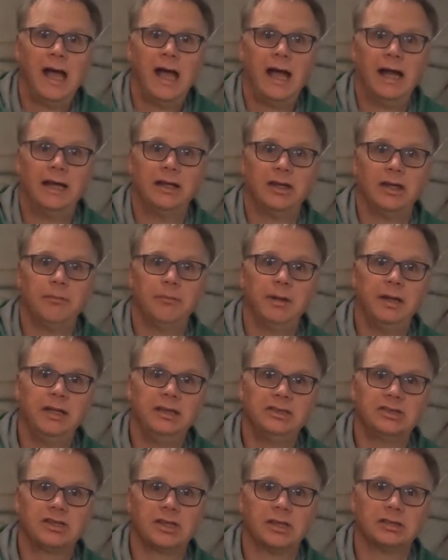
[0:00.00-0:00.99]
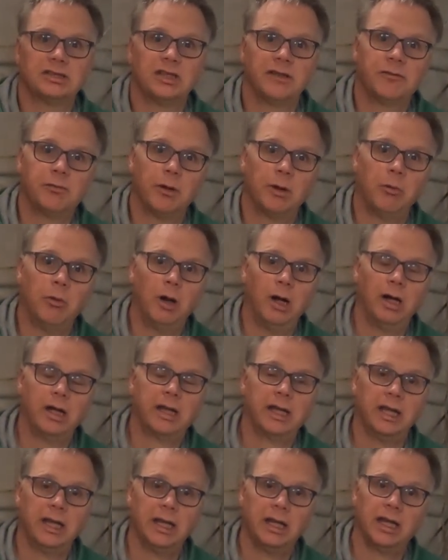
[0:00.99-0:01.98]
and it means that if we're
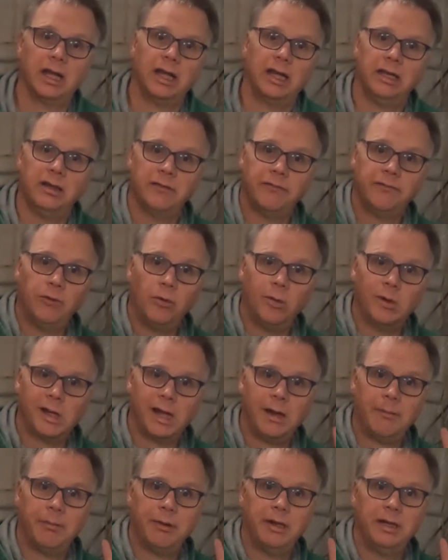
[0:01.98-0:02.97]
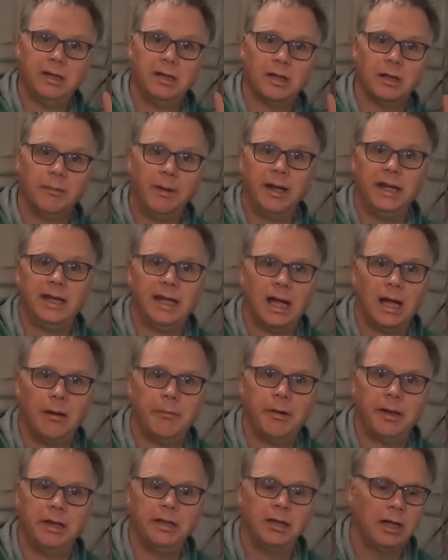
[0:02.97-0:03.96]
working in the fore cabin and the main
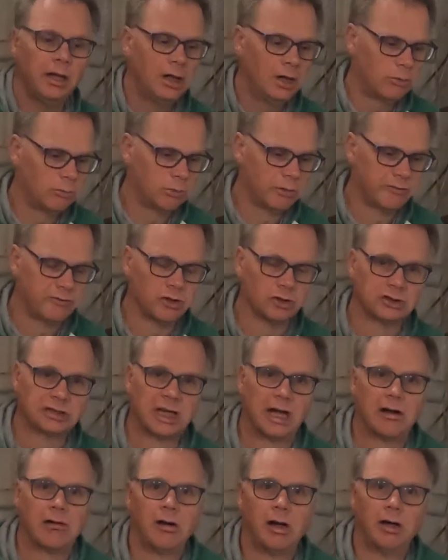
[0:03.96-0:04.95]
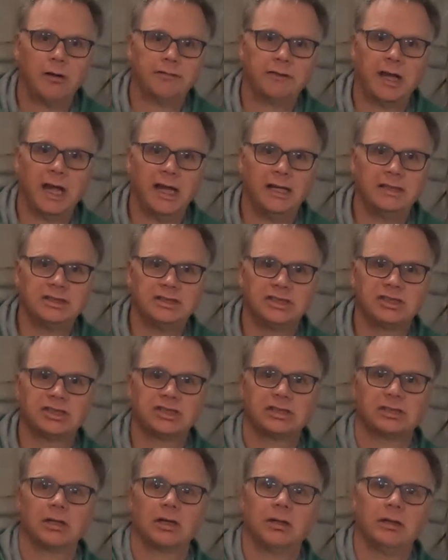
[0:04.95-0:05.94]
cabin, we've got our aft
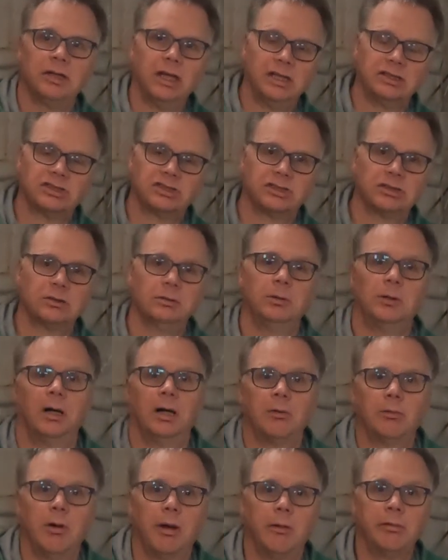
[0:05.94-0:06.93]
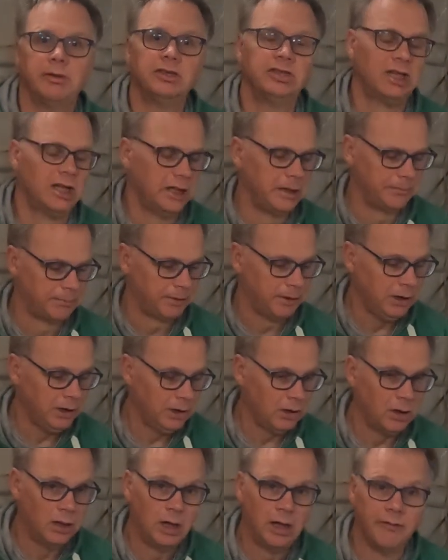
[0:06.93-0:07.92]
heads next to where we sleep
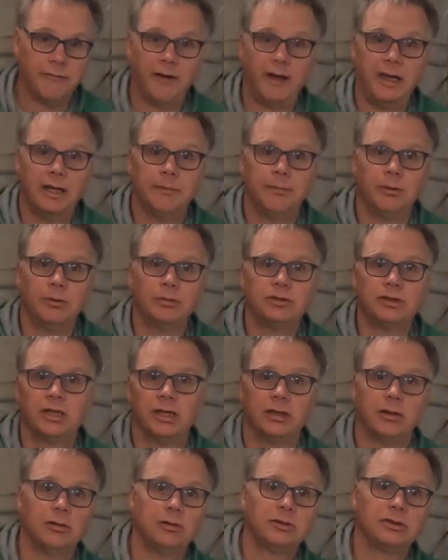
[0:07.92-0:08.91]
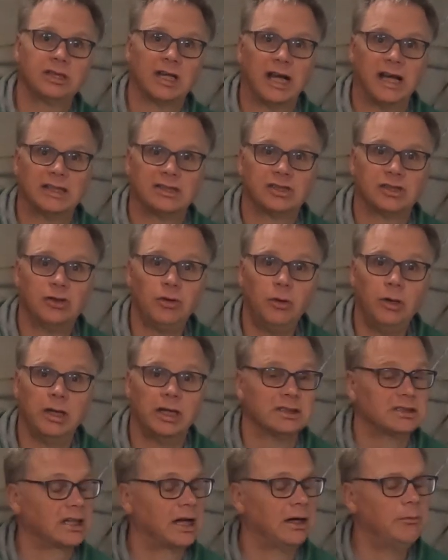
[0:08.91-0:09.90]
available to use as a
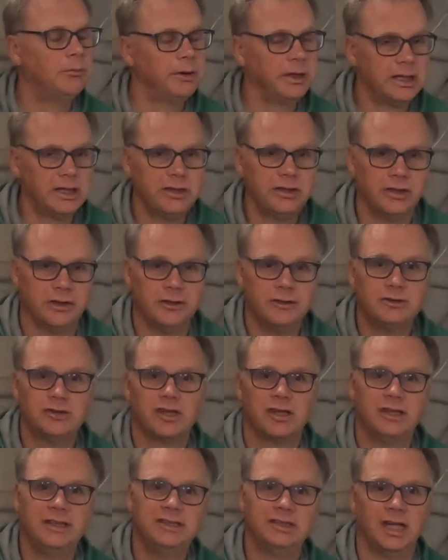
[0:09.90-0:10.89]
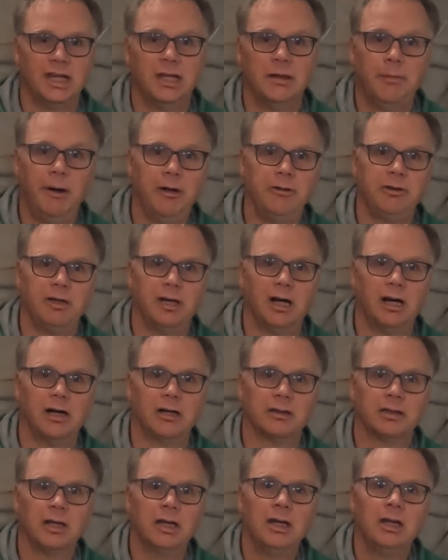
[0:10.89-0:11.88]
toilet, and we can use these in the
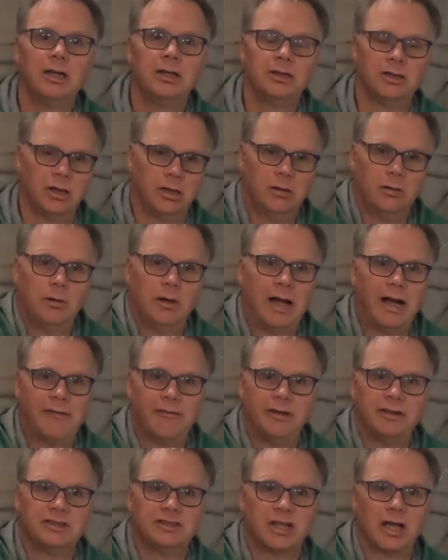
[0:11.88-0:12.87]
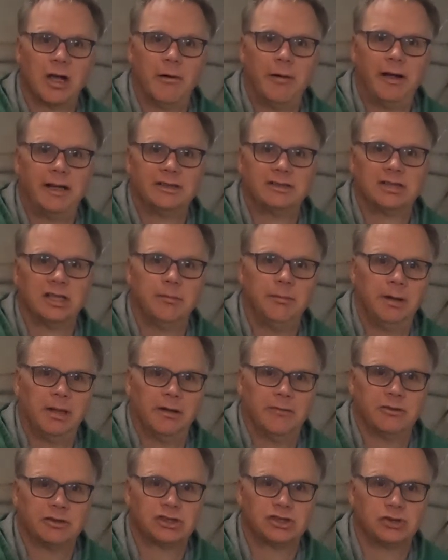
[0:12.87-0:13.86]
boatyard. No having to go out in the
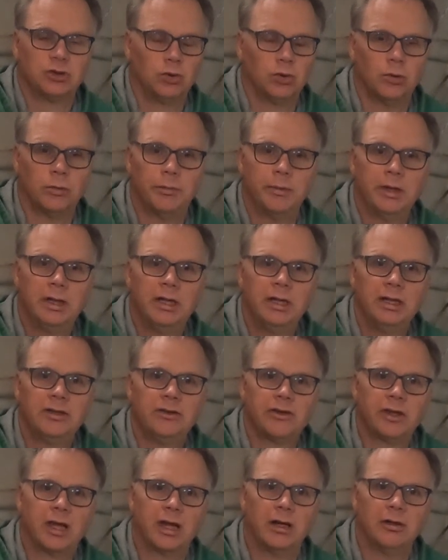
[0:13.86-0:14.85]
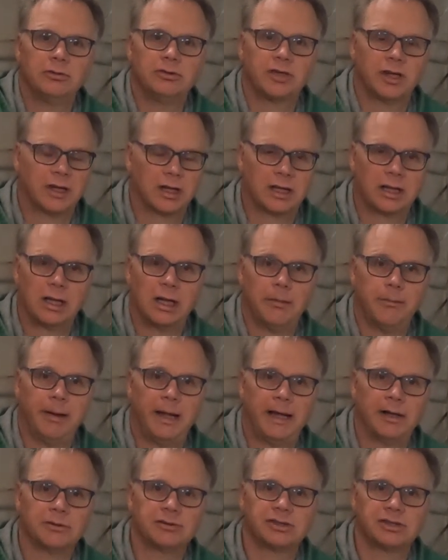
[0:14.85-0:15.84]
middle of a storm to go to the
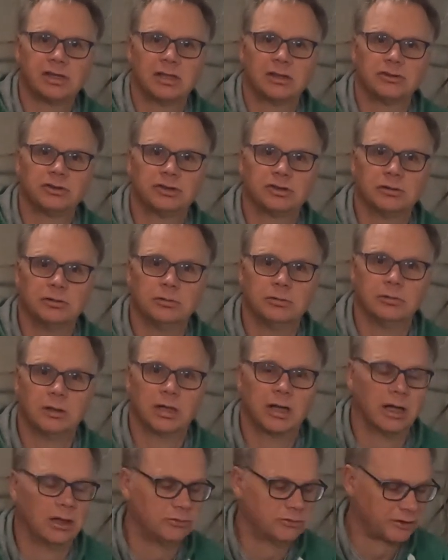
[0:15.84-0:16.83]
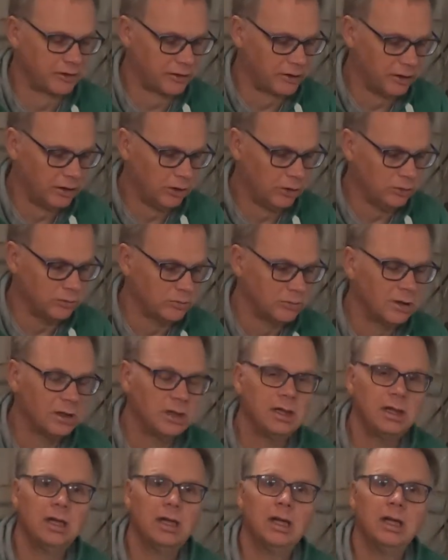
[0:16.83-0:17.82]
clubhouse to go to the loo.
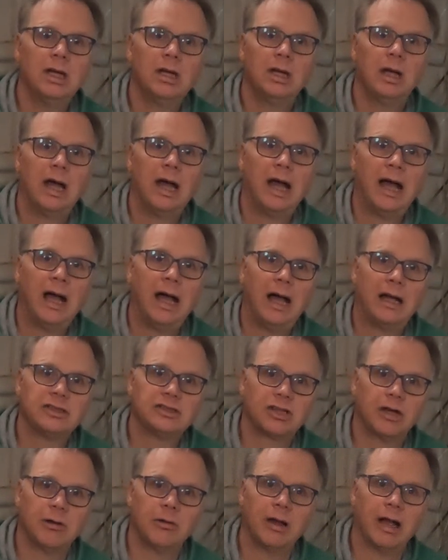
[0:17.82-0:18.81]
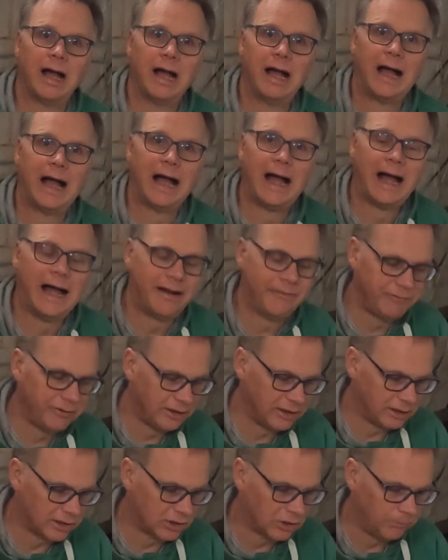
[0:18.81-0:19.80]
So
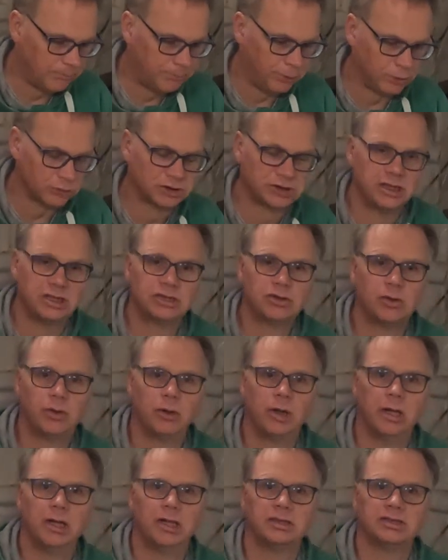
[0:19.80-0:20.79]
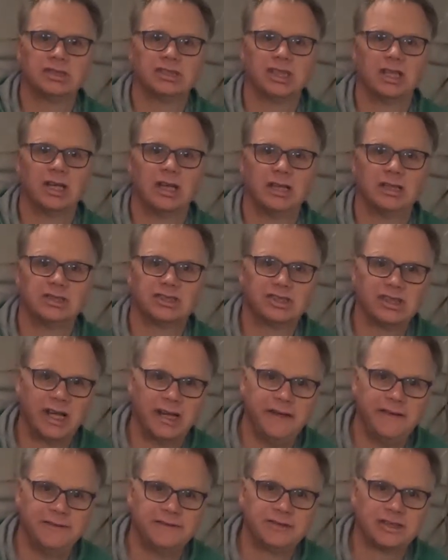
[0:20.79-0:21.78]
having a composting toilet
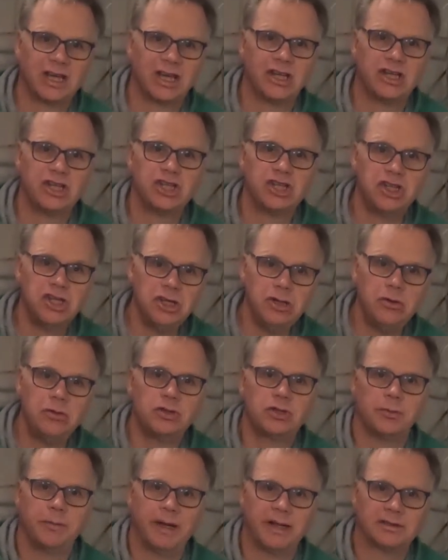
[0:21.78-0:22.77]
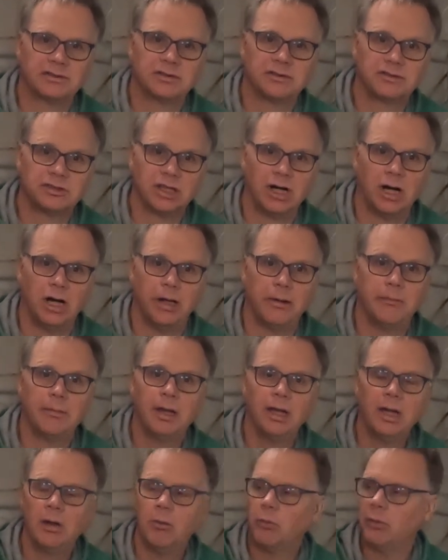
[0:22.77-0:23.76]
saves a huge amount of time.
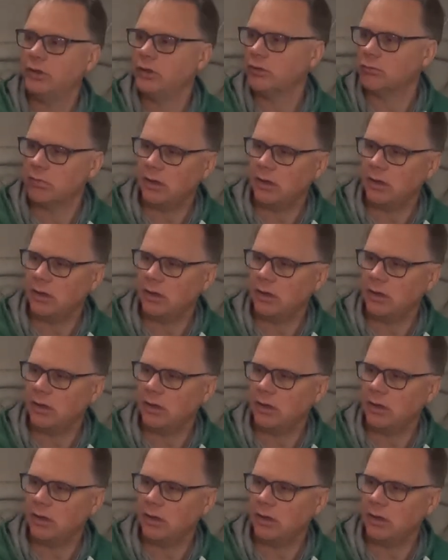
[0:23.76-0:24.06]
When you're